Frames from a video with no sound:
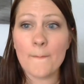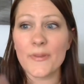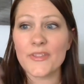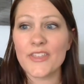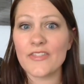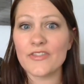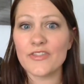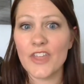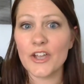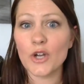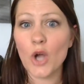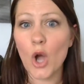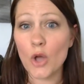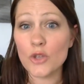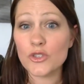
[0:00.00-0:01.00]
but then
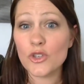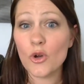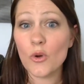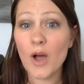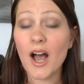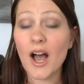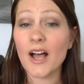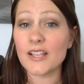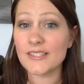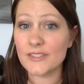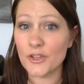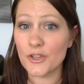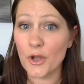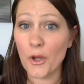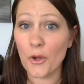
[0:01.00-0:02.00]
they're also a,
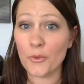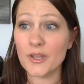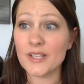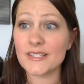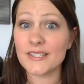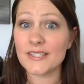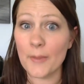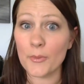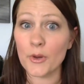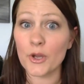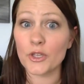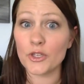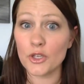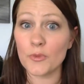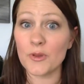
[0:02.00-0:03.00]
their own
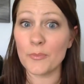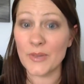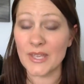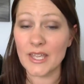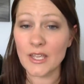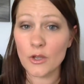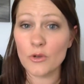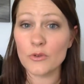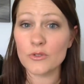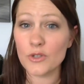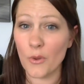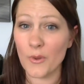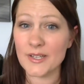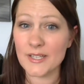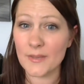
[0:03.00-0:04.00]
separate human being who's
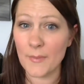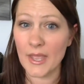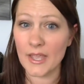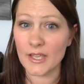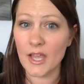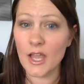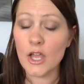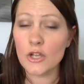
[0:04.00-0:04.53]
going to make